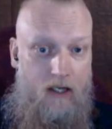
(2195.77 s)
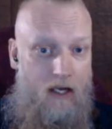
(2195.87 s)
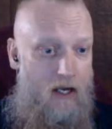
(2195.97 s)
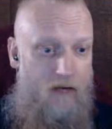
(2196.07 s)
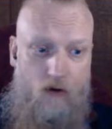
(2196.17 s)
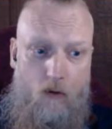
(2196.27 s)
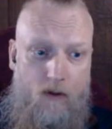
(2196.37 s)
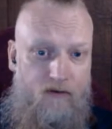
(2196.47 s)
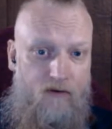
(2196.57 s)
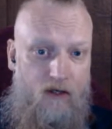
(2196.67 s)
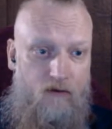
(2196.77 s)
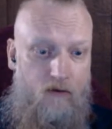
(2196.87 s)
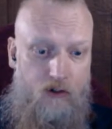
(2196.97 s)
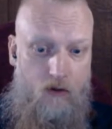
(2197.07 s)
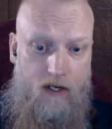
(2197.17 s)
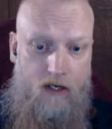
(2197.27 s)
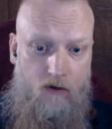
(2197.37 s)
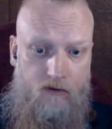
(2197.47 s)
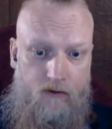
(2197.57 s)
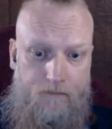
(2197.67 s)
As always, thanks for joining
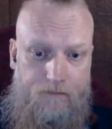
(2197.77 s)
us.